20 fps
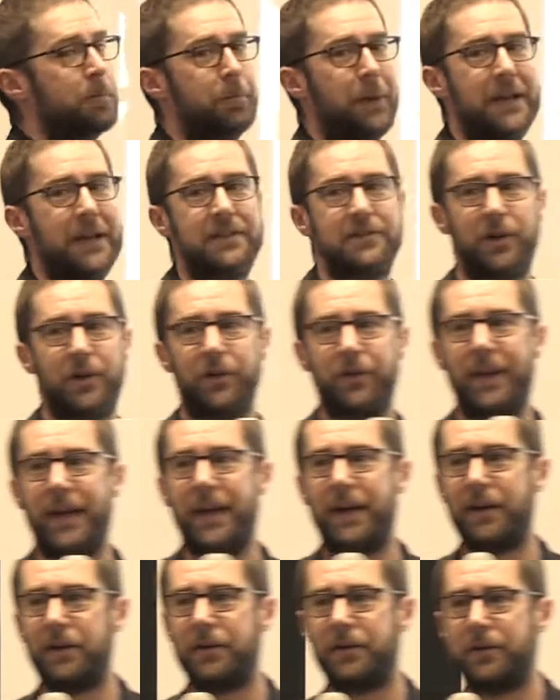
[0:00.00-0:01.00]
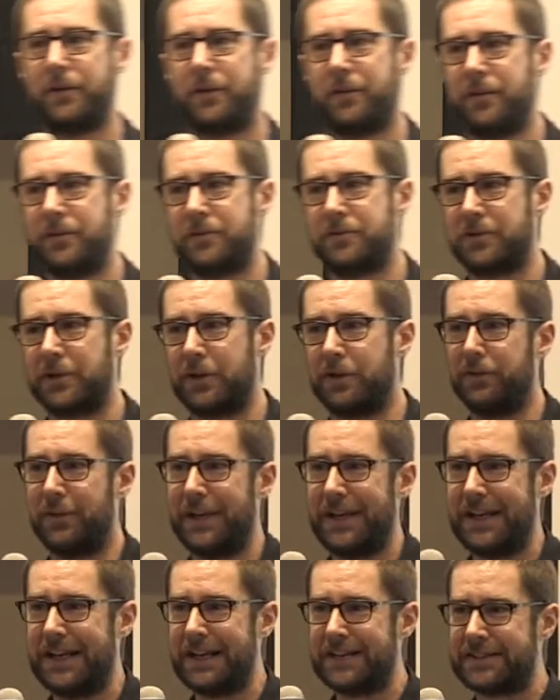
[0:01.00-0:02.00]
based on their sort
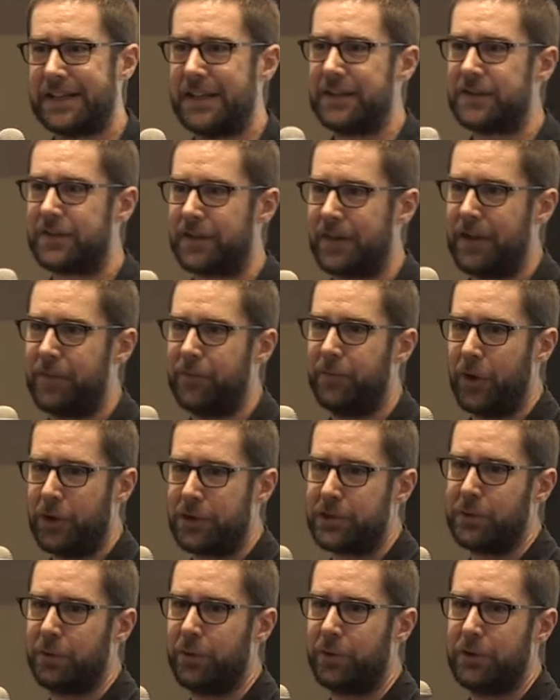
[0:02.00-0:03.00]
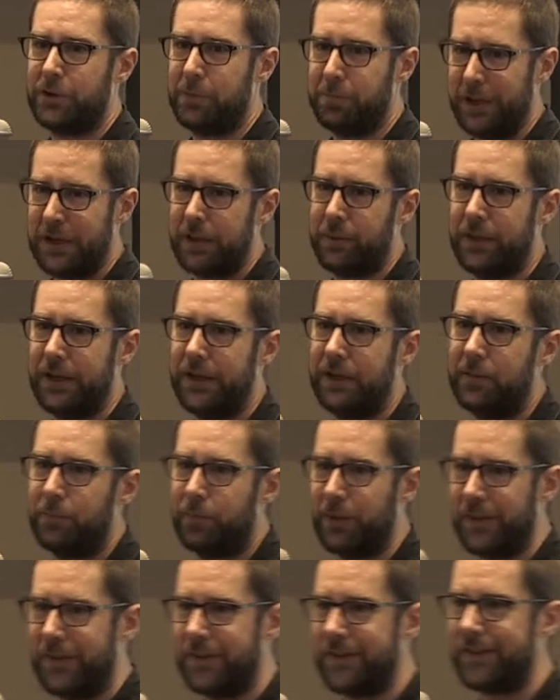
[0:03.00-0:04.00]
of, in a sense, their virtual ubiquity
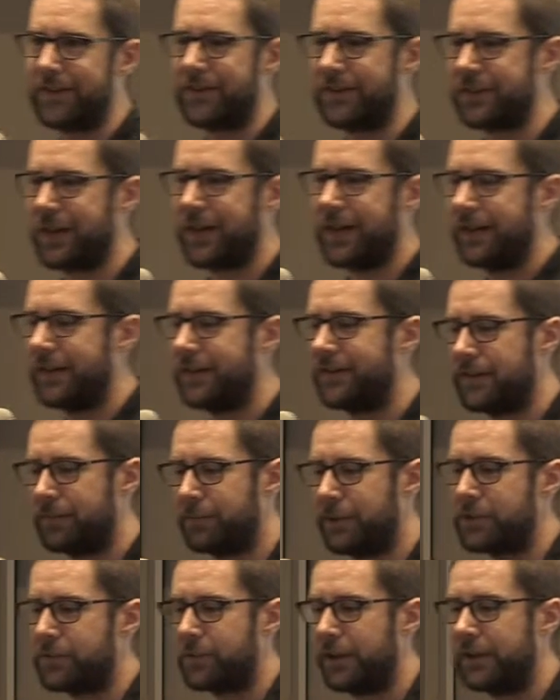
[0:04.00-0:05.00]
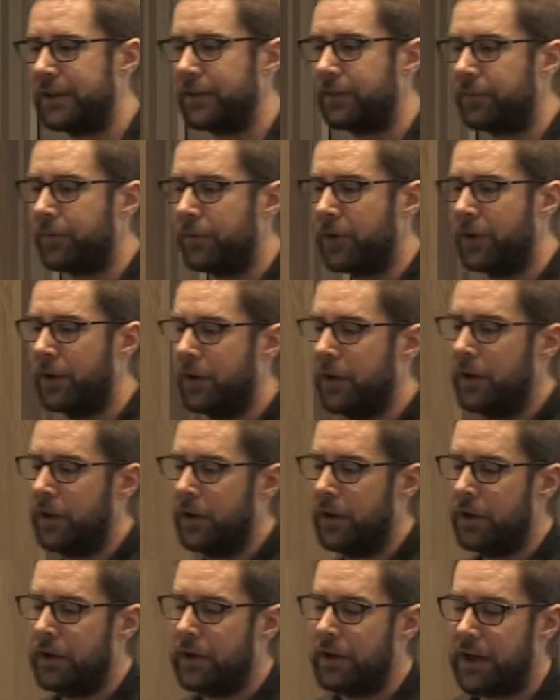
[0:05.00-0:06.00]
within the societies in which we live.
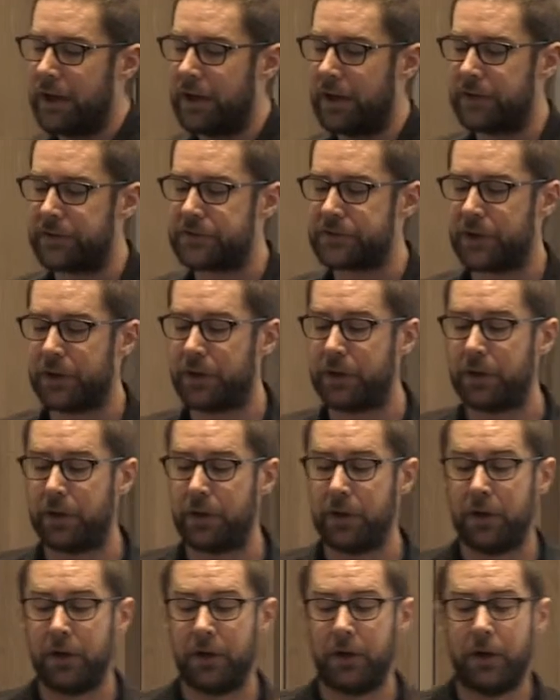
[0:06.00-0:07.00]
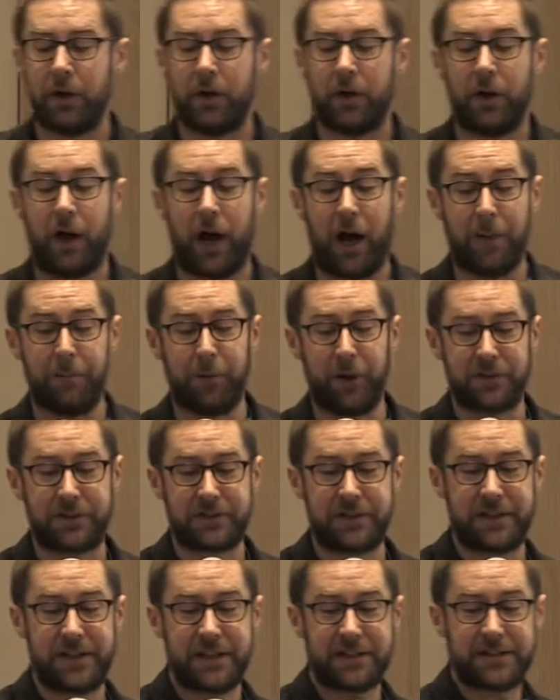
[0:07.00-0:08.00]
So I'm not
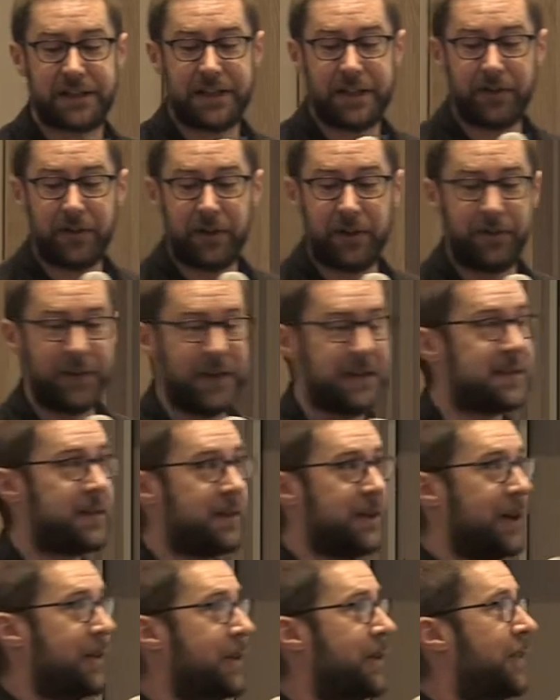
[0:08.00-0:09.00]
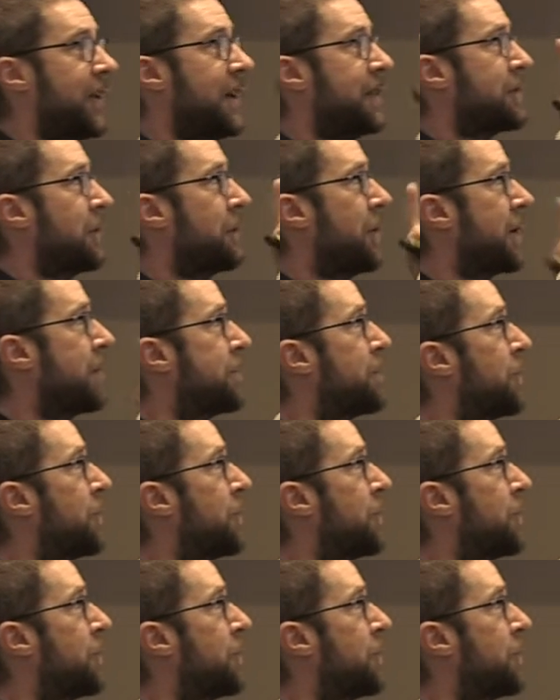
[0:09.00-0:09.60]
suggesting that these are the only things we want to